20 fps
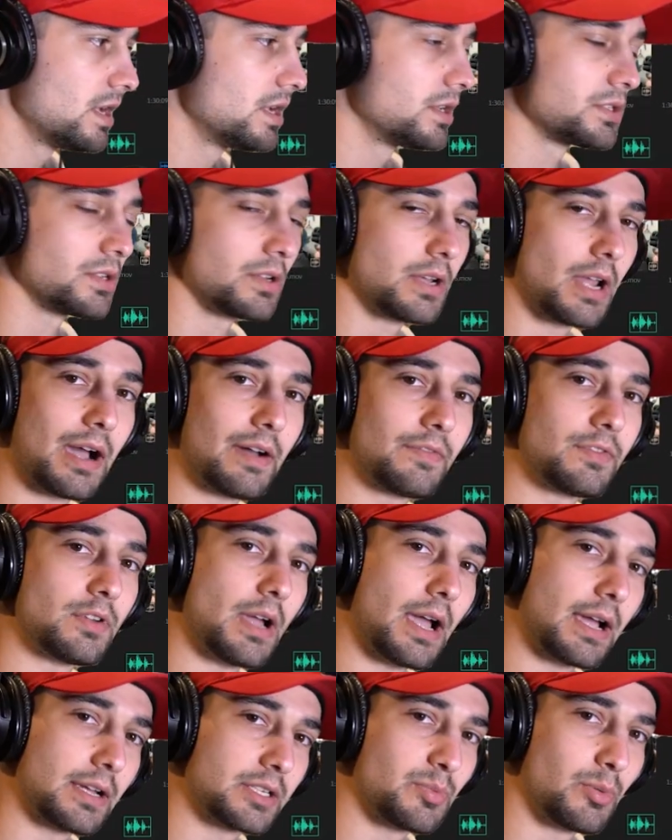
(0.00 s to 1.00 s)
So now if
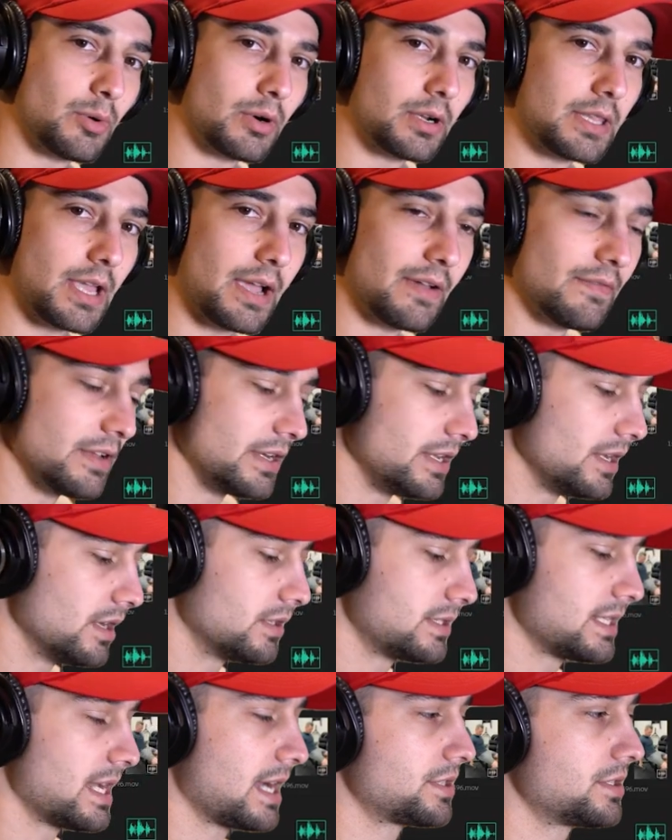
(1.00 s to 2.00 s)
you exported that video,
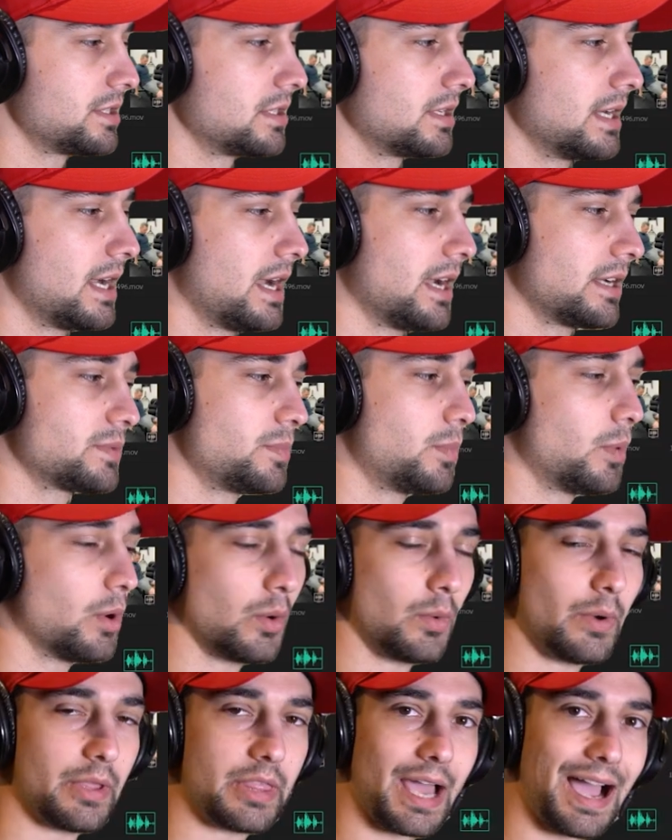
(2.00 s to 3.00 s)
it's actually gonna
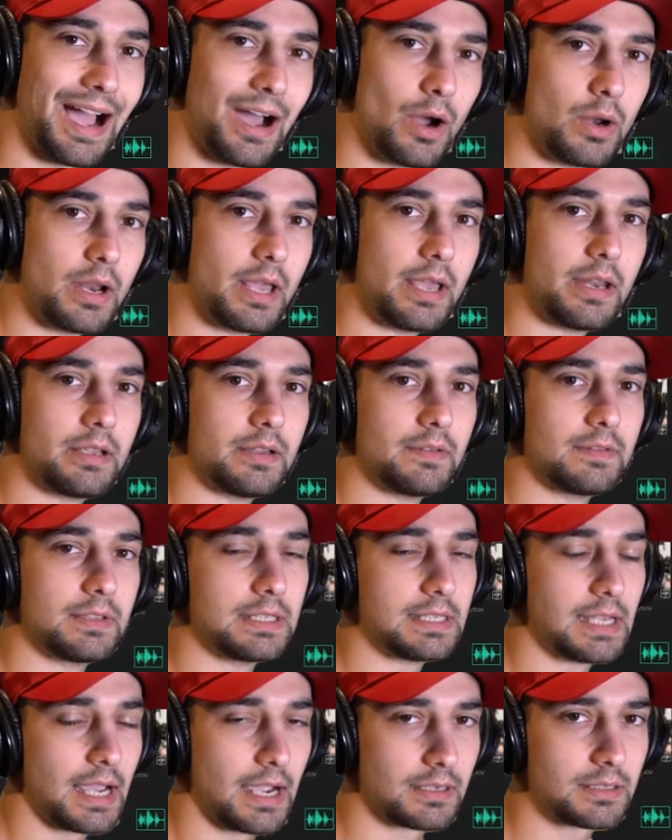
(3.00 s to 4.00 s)
export without any of the
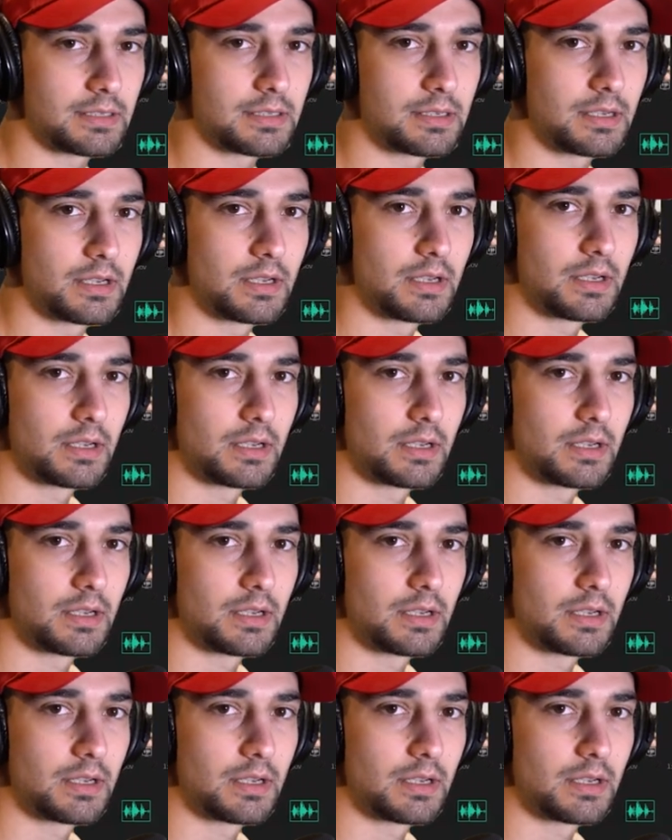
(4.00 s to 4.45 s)
text.